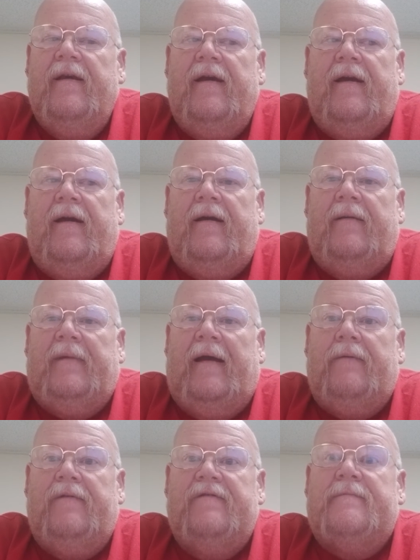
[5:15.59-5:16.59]

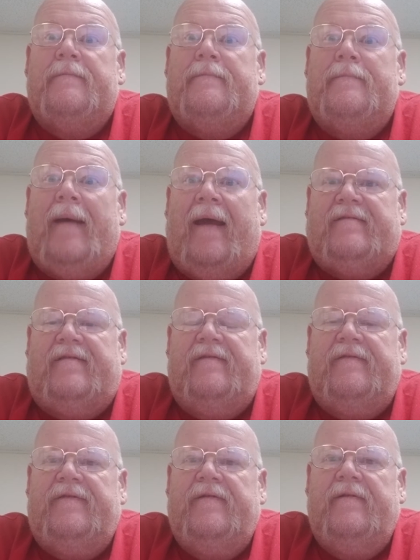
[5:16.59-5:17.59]
I was
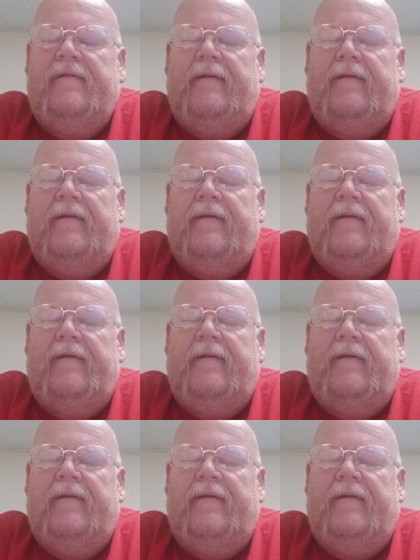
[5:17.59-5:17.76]
massive.